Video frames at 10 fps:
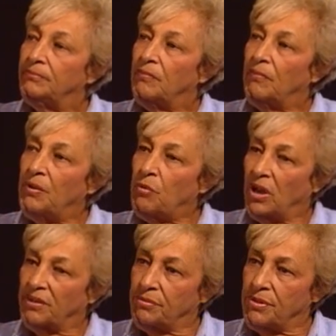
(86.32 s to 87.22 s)
We
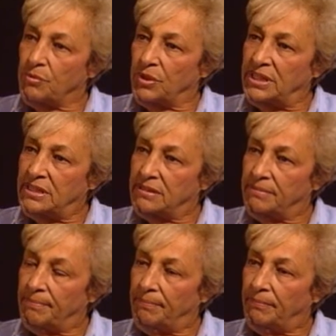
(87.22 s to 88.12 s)
walked through the woods
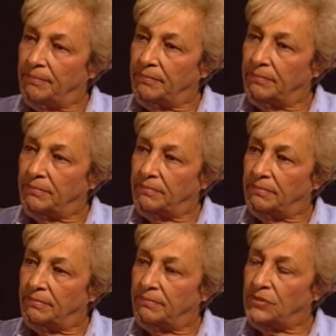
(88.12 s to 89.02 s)

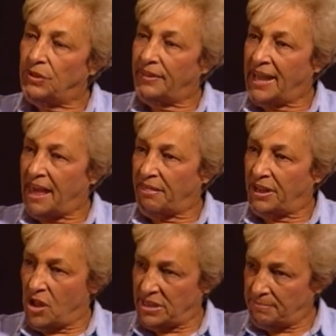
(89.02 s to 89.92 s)
to the Catholic
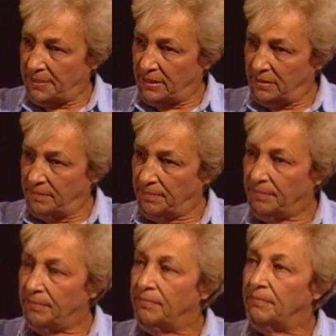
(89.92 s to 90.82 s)
hospital.
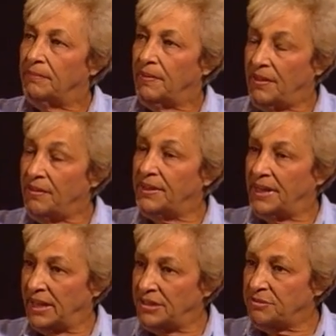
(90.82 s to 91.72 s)
There the
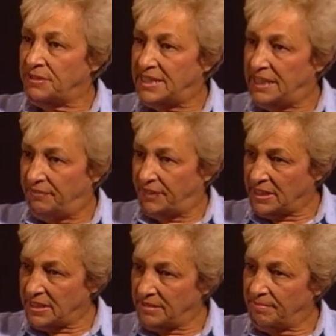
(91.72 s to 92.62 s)
nuns received
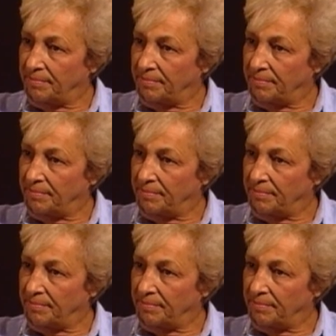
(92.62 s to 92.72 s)
us.